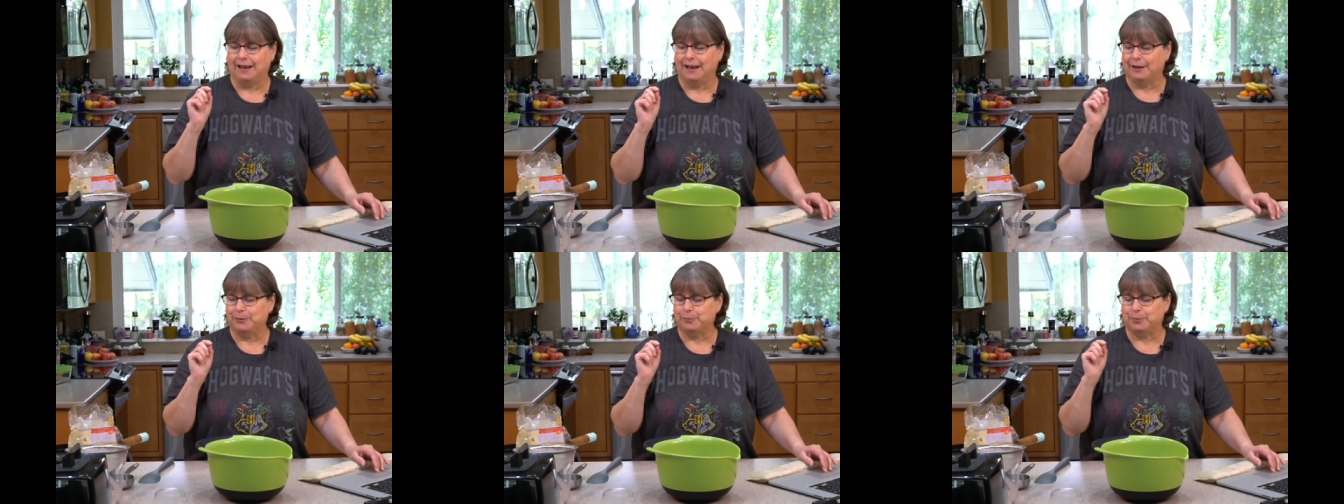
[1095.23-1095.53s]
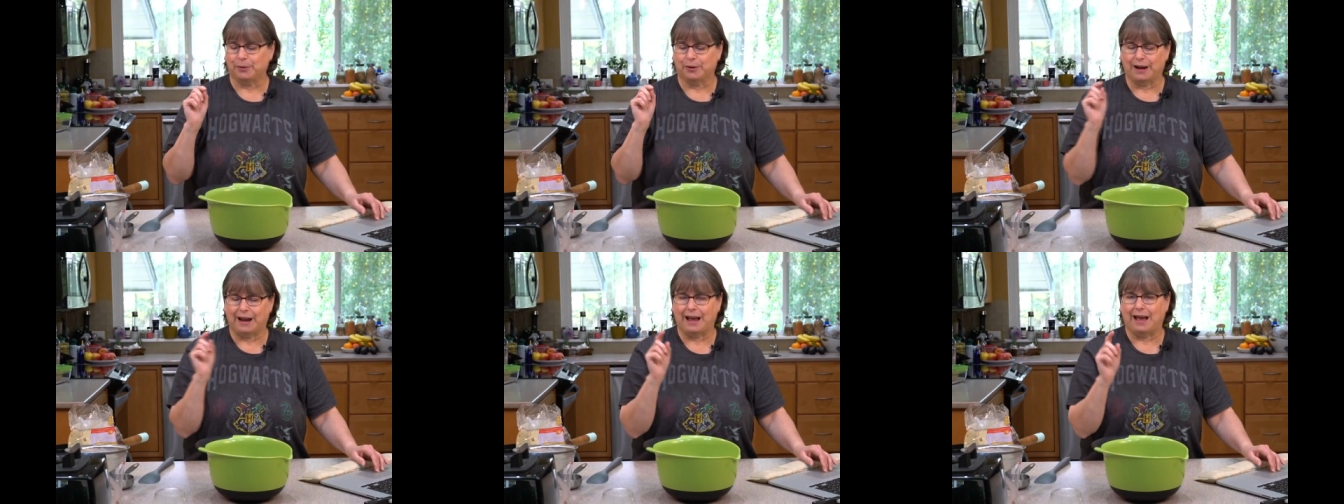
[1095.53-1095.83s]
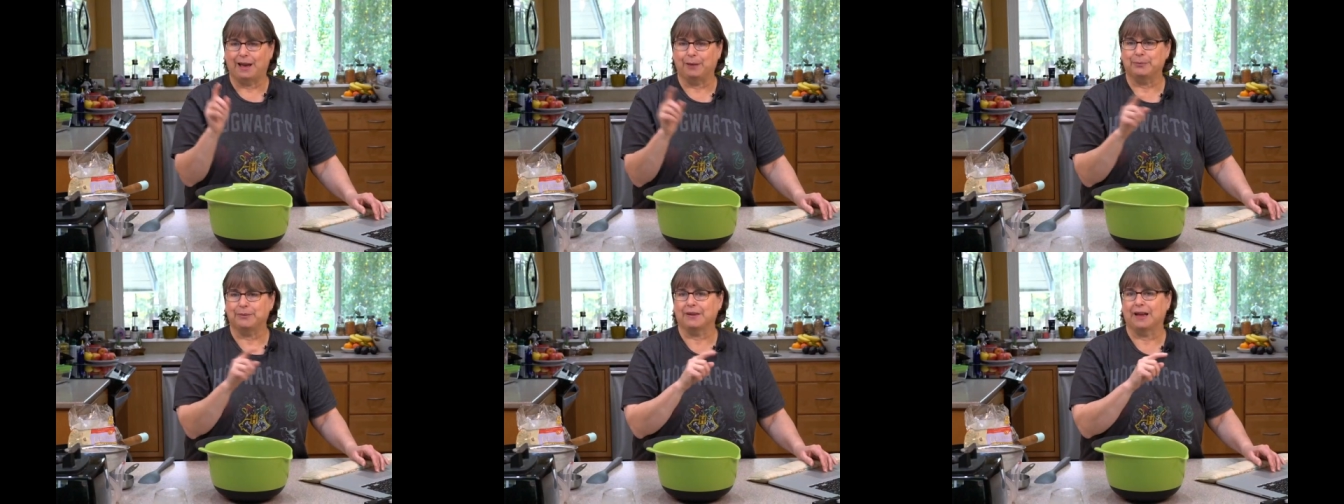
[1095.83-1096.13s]
And
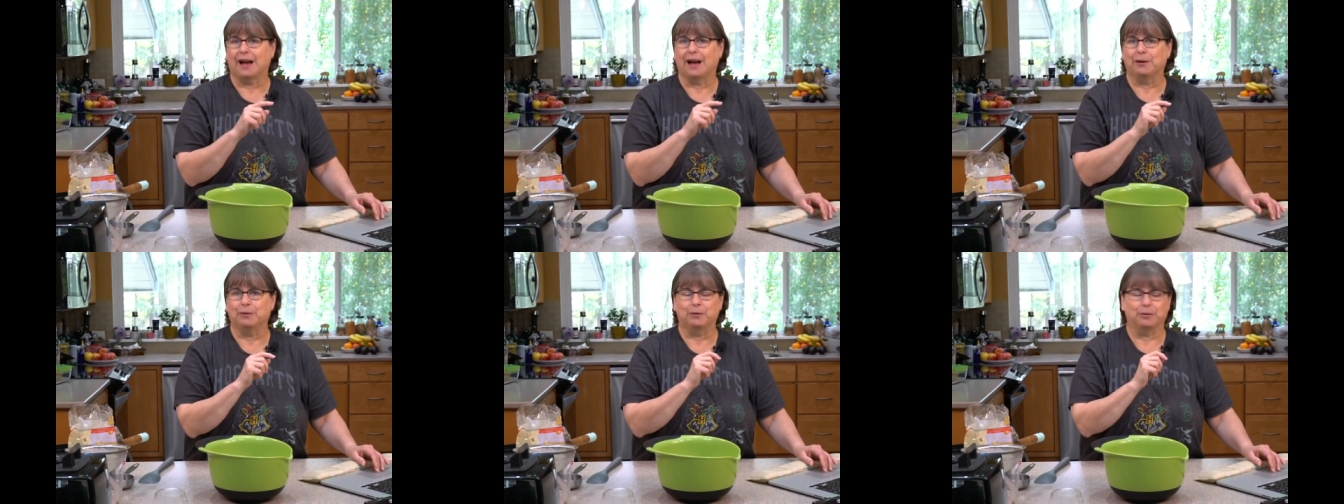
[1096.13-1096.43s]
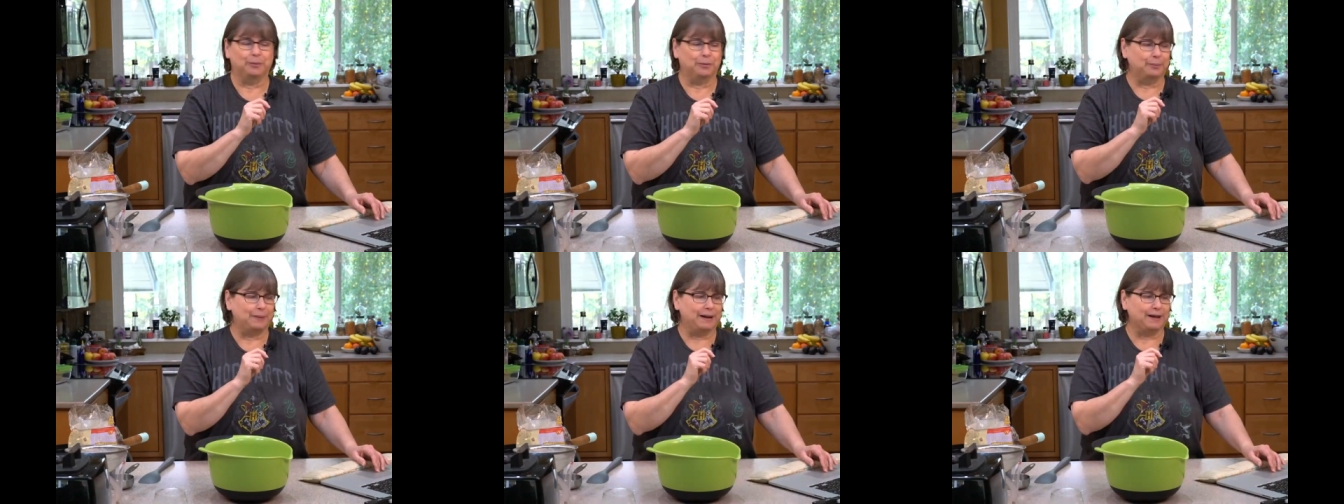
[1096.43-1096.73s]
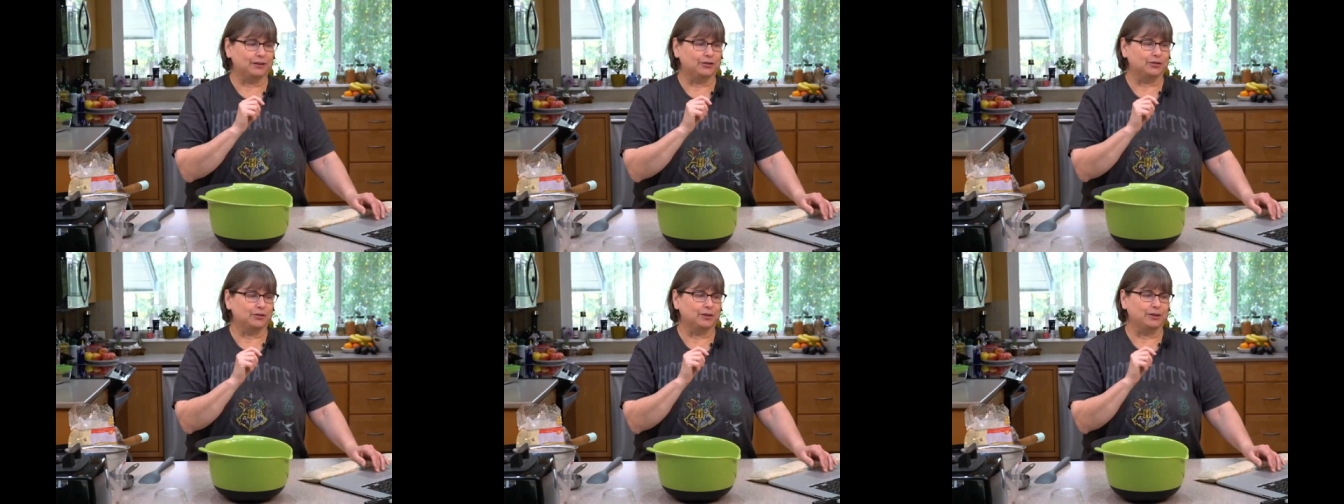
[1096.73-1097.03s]
perhaps I will
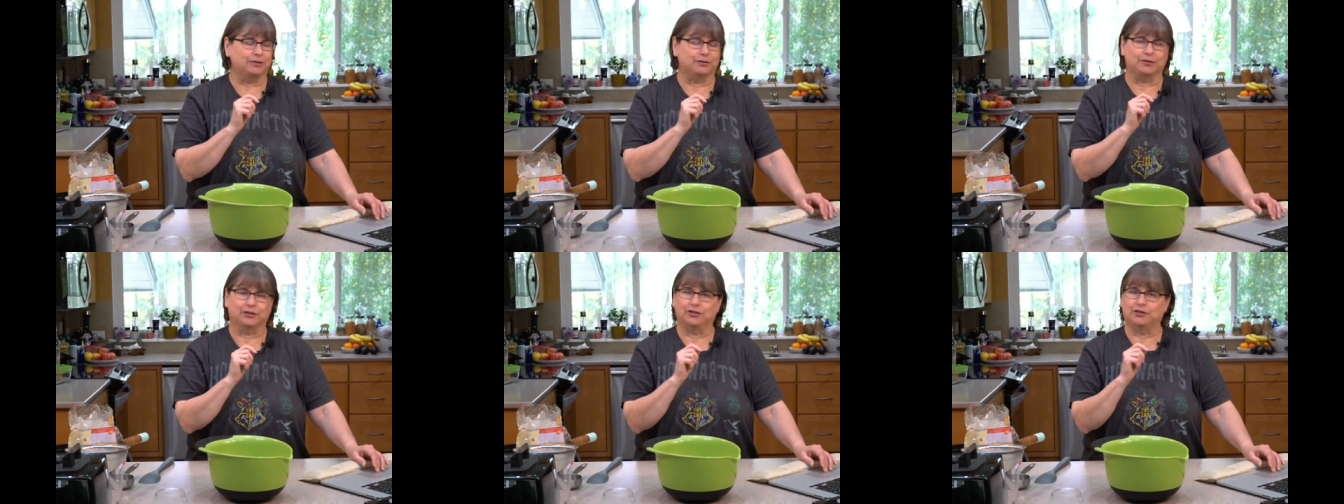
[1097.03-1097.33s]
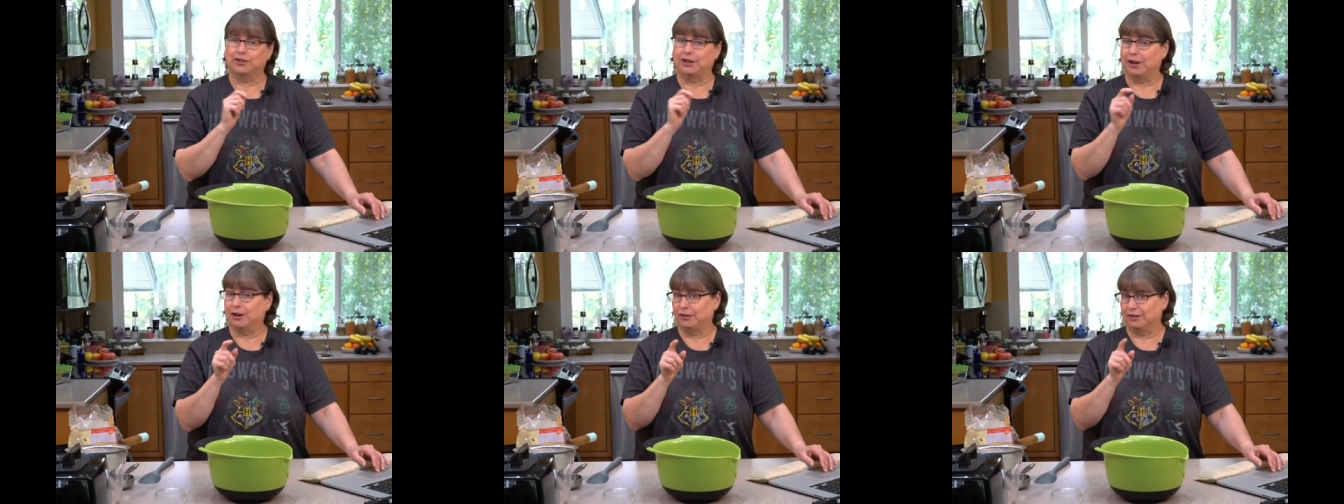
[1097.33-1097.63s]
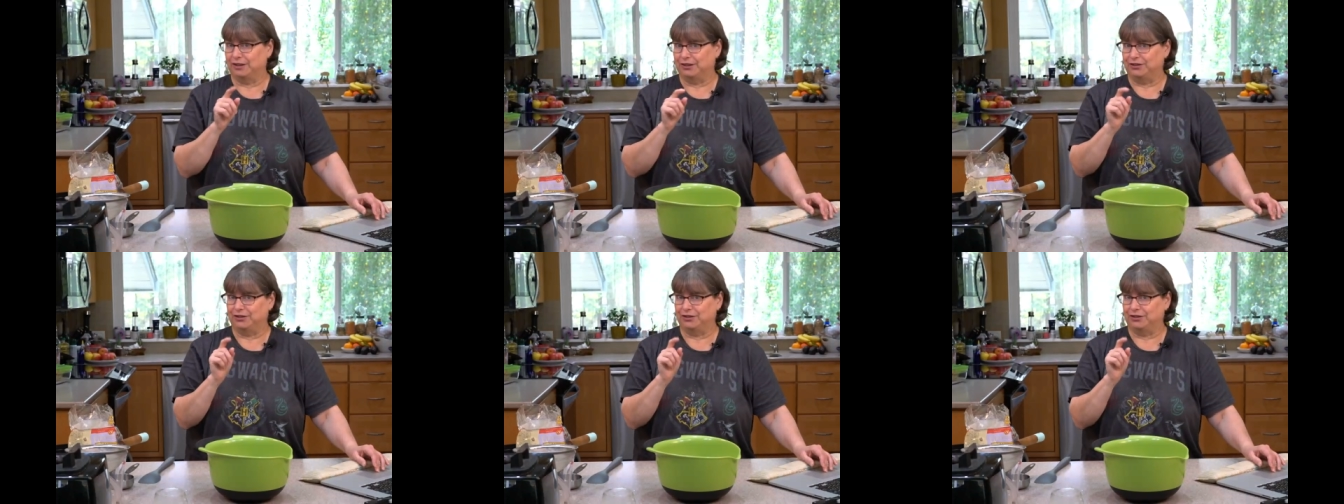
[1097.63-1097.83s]
make a treat for Cheryl